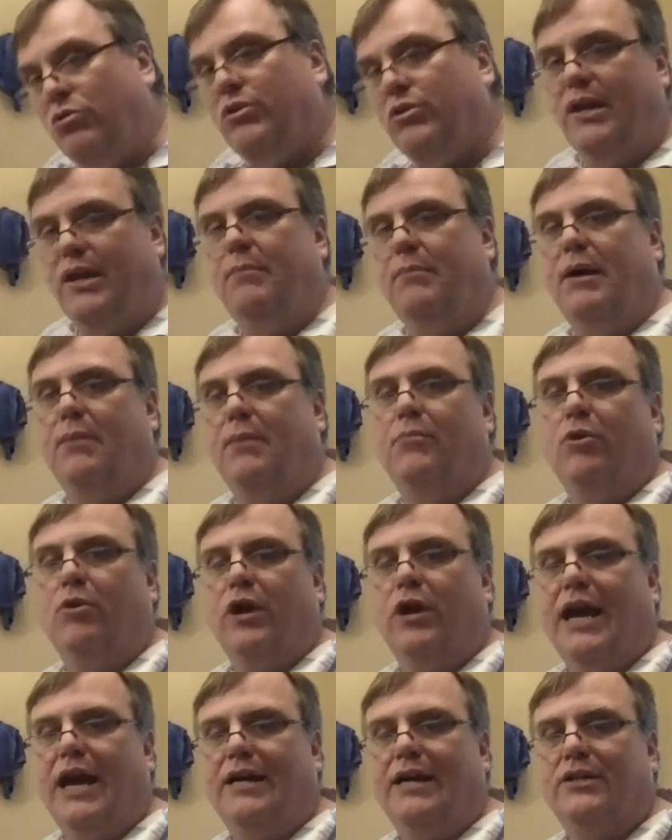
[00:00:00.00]
a memory
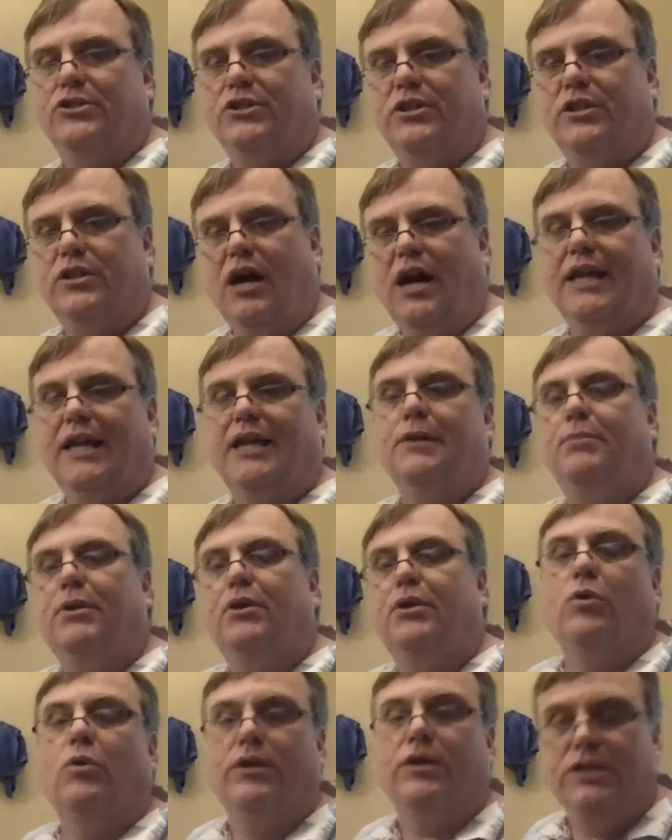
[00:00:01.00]
action. I can pick one of
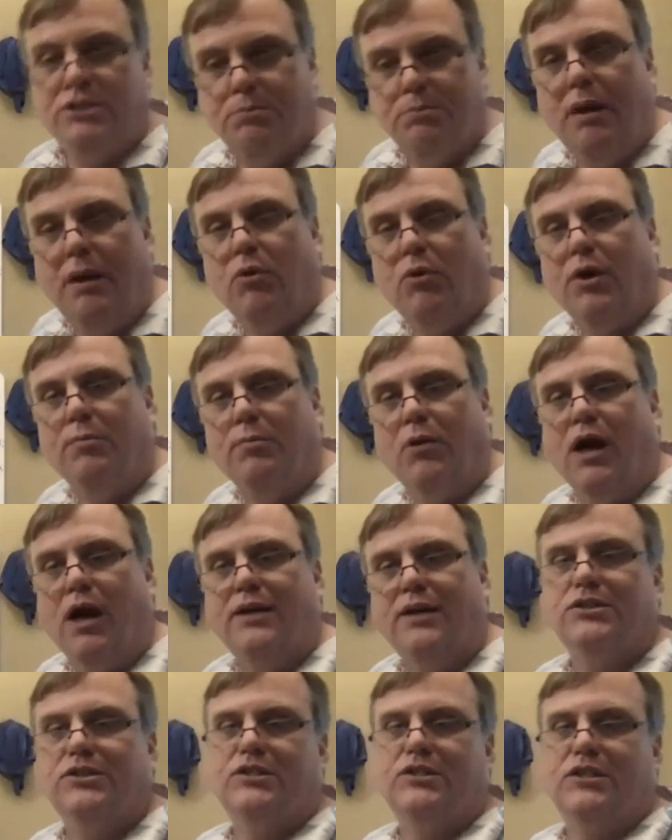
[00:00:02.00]
these memory blocks
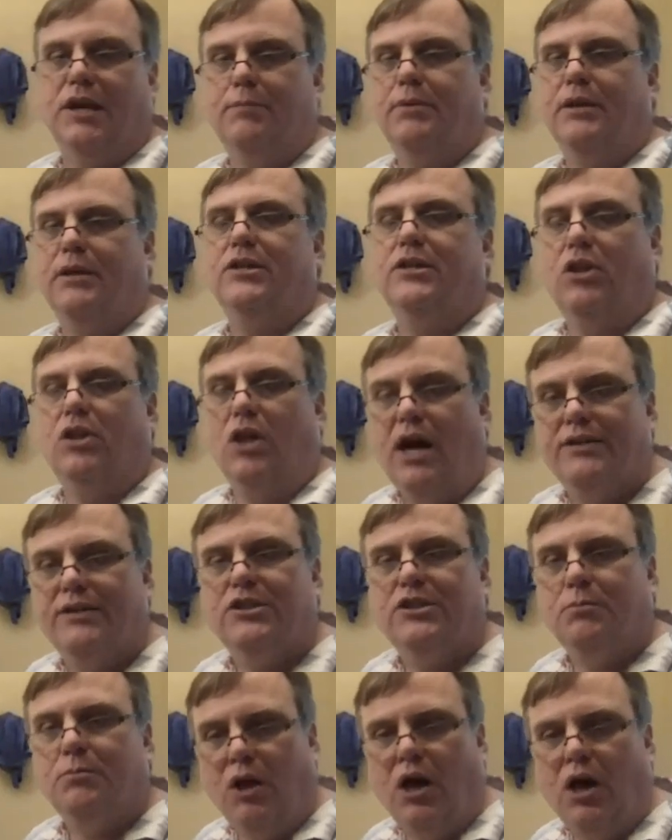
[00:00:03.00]
instead of picking a logic
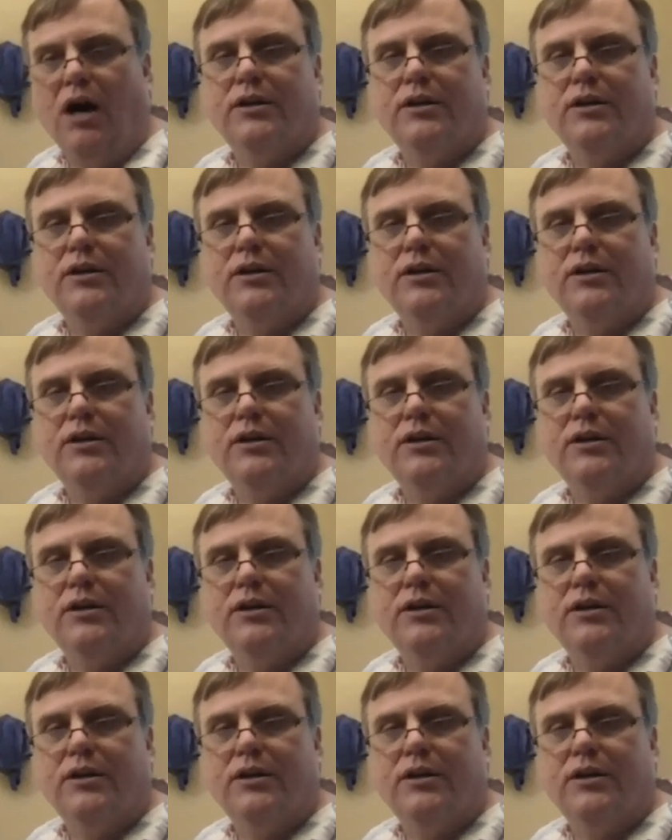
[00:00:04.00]
block.